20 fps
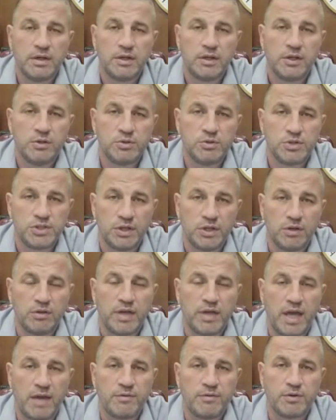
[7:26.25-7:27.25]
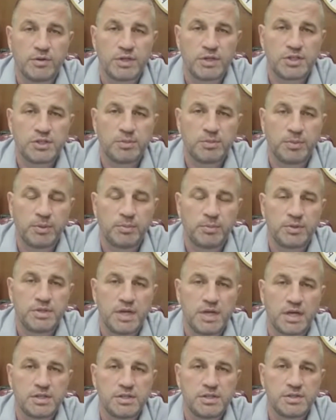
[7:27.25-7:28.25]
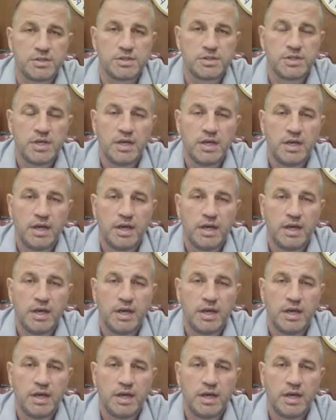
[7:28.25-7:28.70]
You still have your discipline protections